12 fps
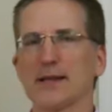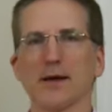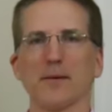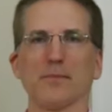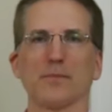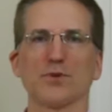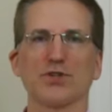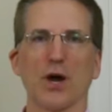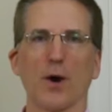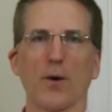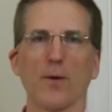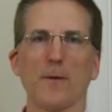them.
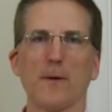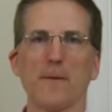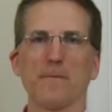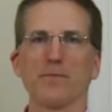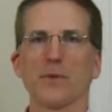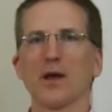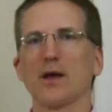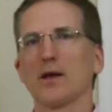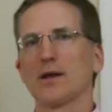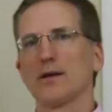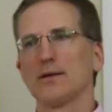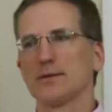So
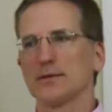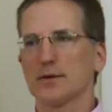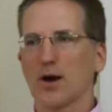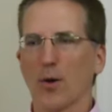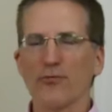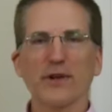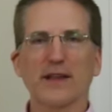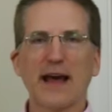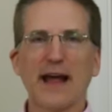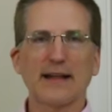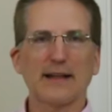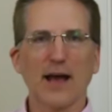hopefully
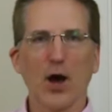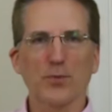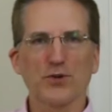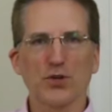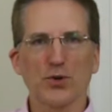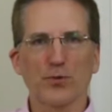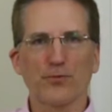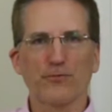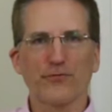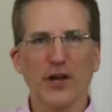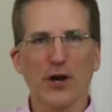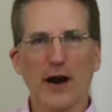that helps you
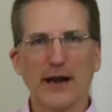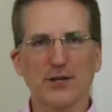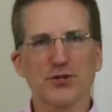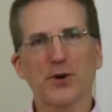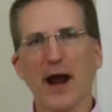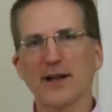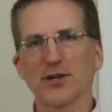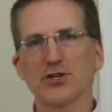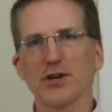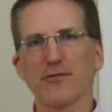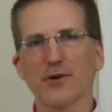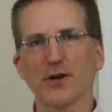figure out a
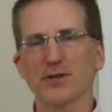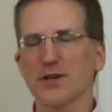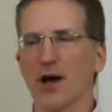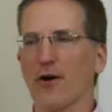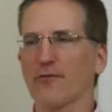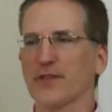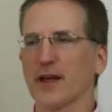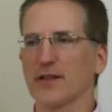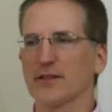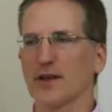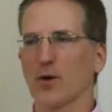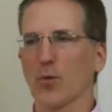strategy for yourself
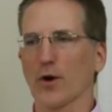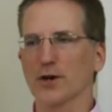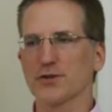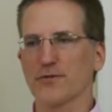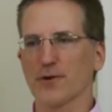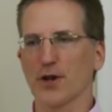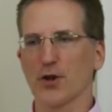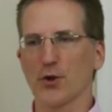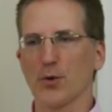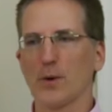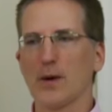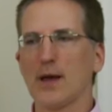that works for
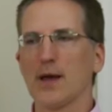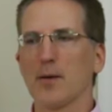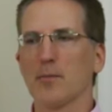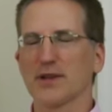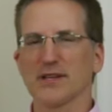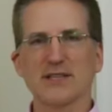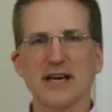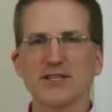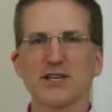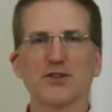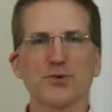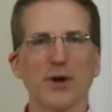you. But the
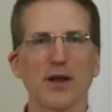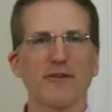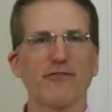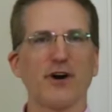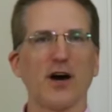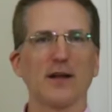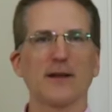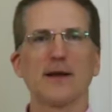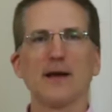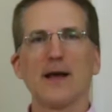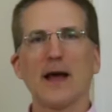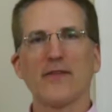tasting's really fun.
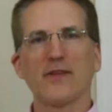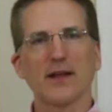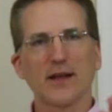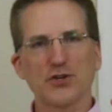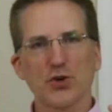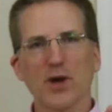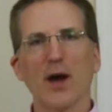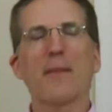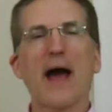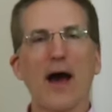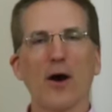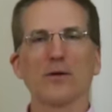And then as you come
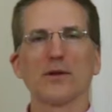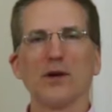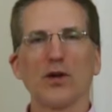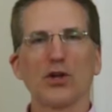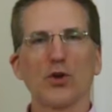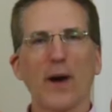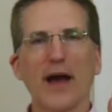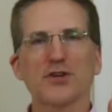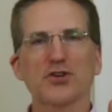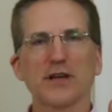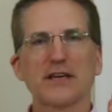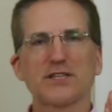out, you
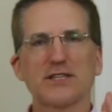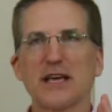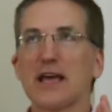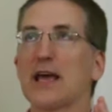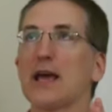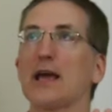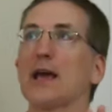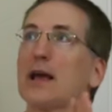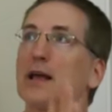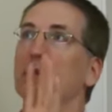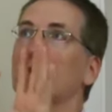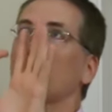actually see
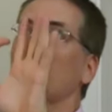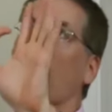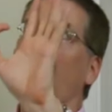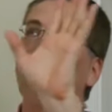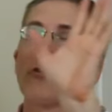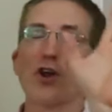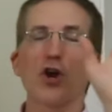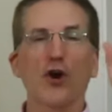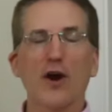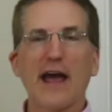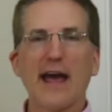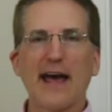over
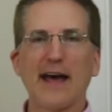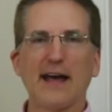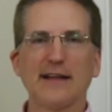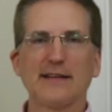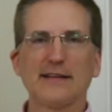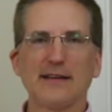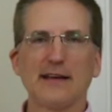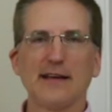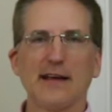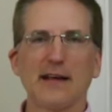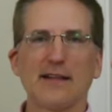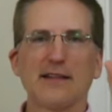your head
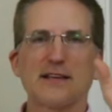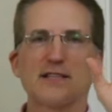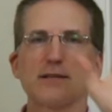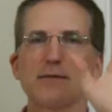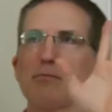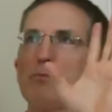this